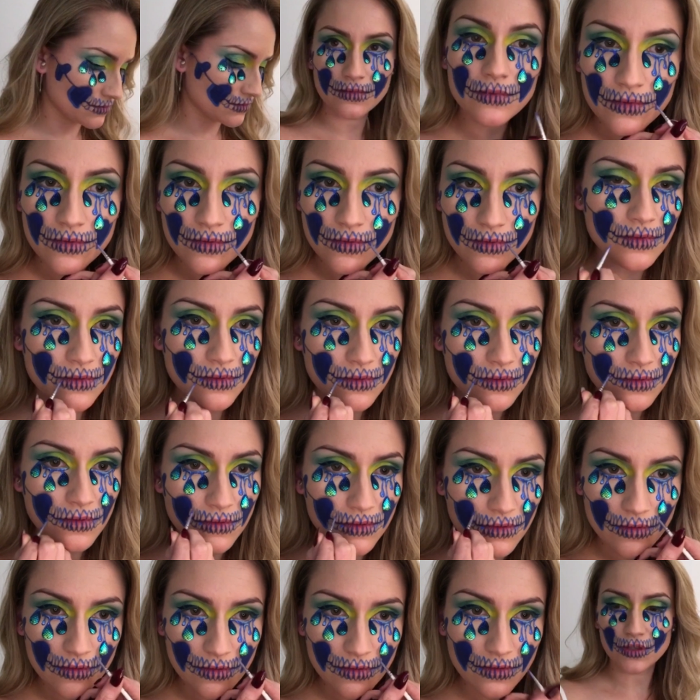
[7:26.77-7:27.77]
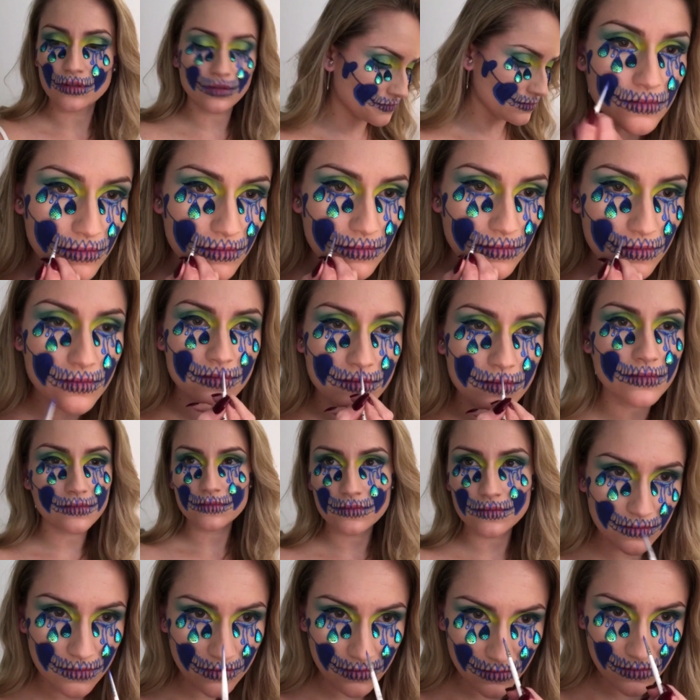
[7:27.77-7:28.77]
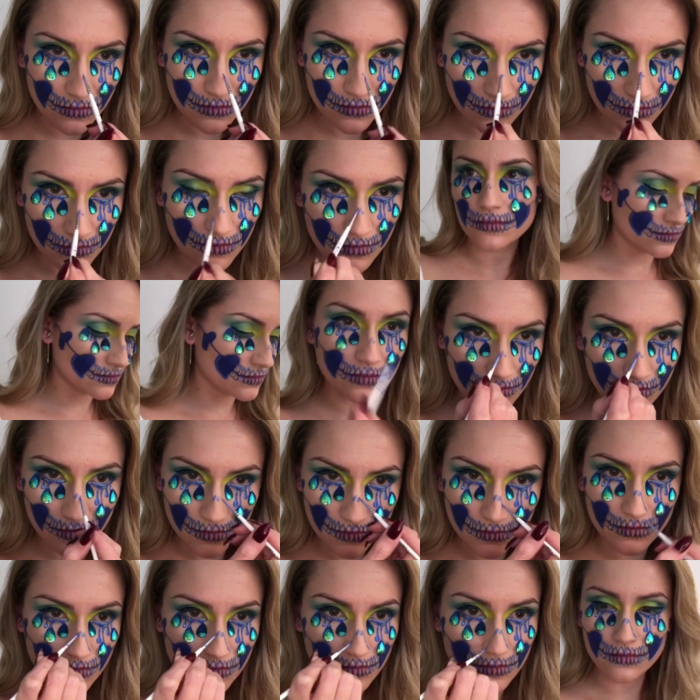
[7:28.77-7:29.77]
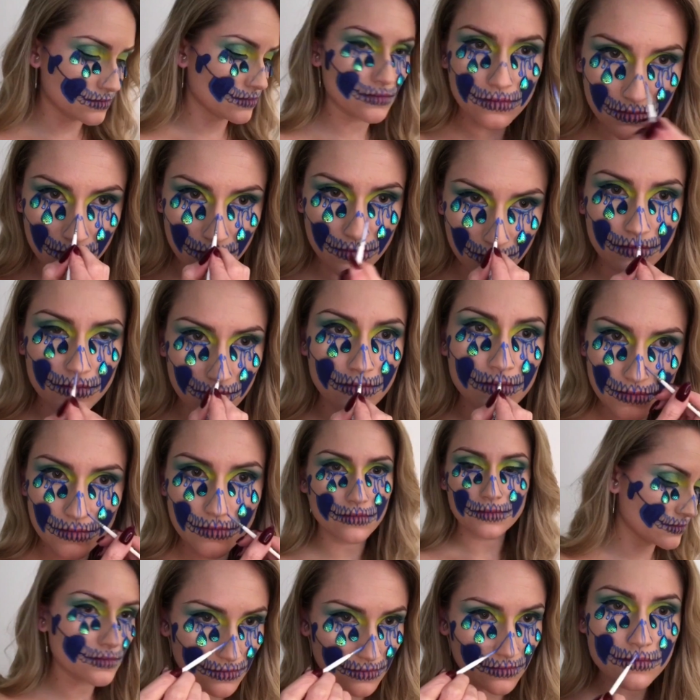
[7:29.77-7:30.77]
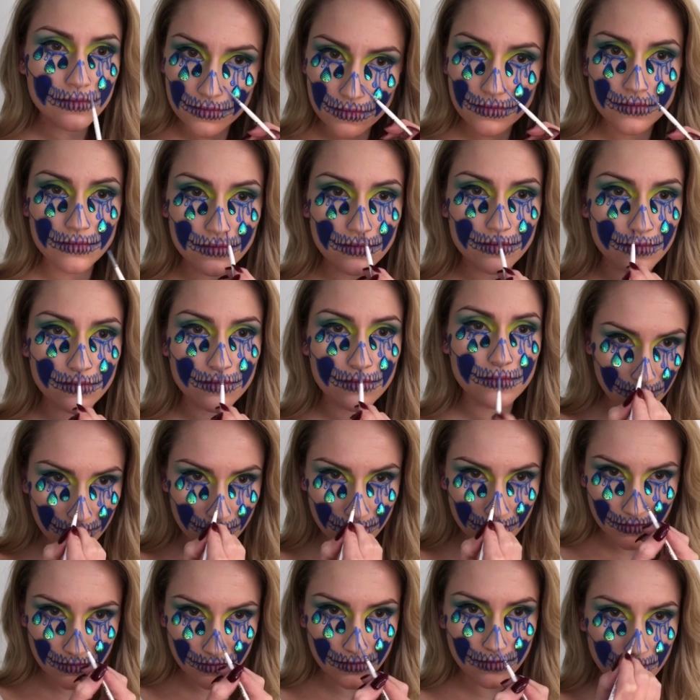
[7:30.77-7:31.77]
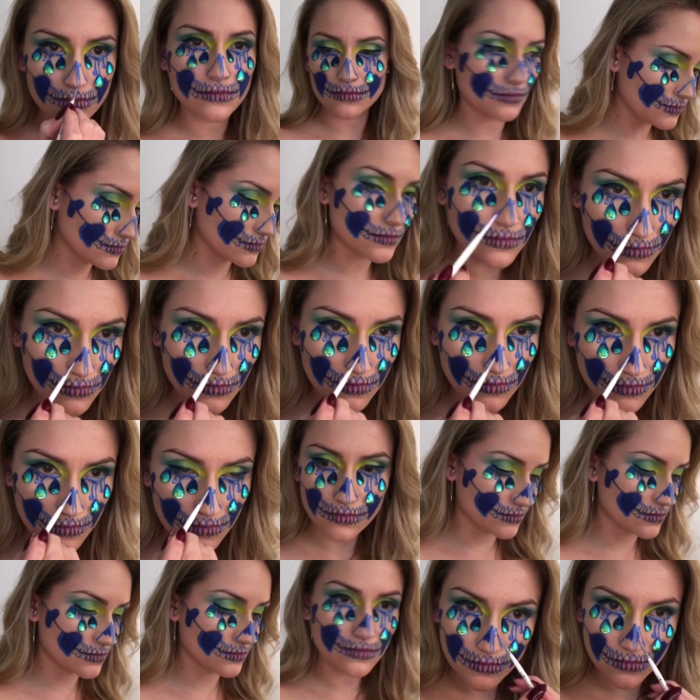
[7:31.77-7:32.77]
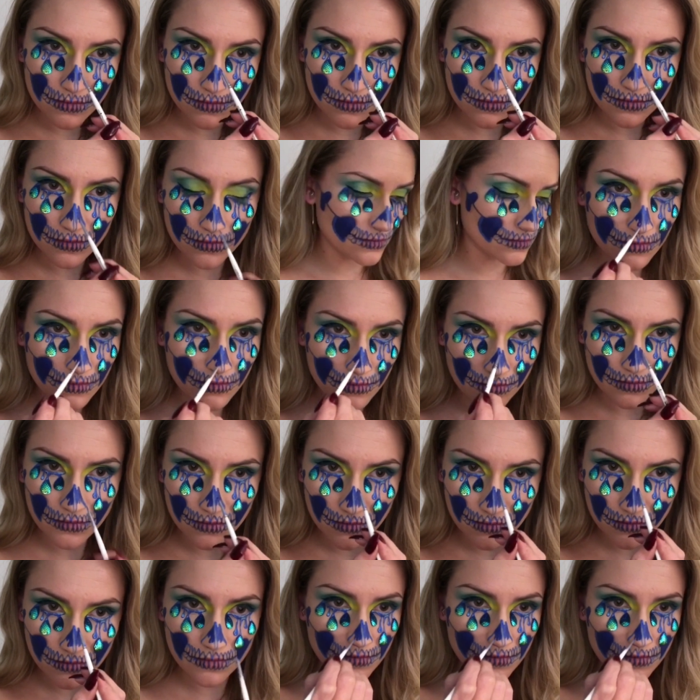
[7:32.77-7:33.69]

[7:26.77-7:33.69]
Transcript: having to worry about ruining the teeth. And then going into the nose, just there.